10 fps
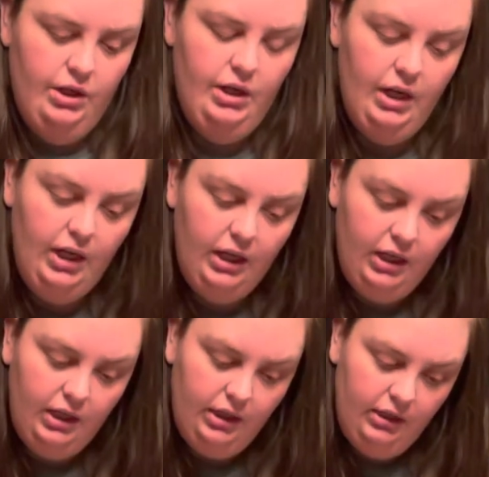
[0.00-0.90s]

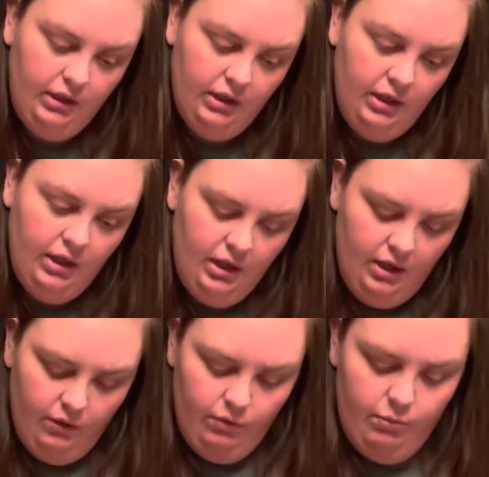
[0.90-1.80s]
and
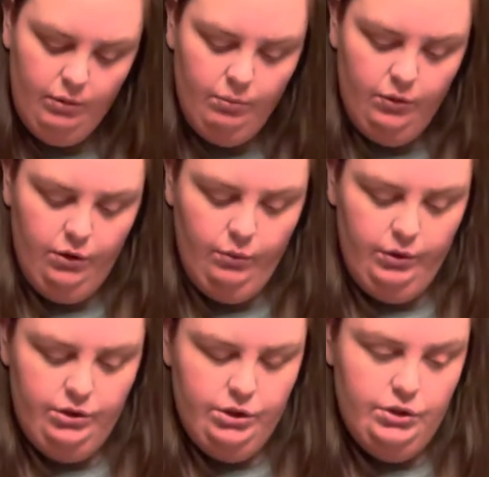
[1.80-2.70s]
remember
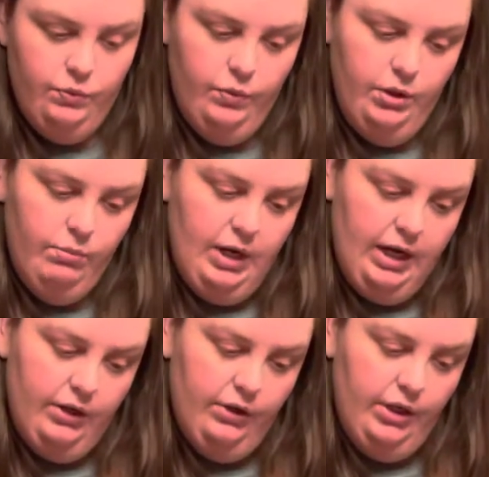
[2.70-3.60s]
with just one
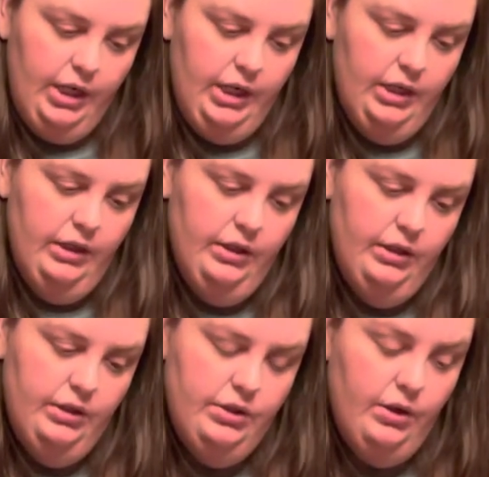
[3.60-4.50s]
battery,
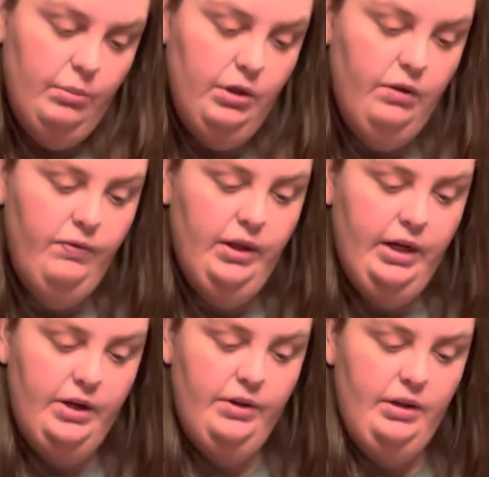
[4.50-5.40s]
so I'm going to fill
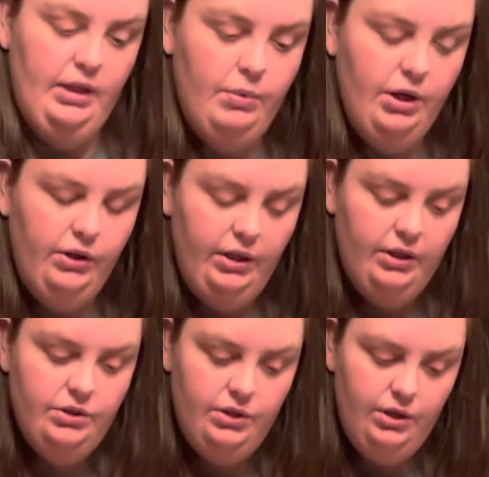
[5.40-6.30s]
out the parallel
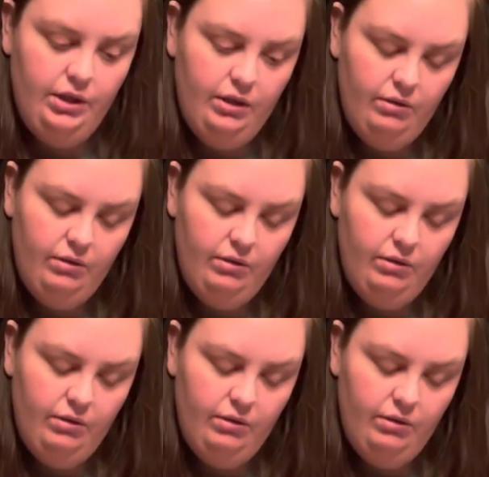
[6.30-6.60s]
circuit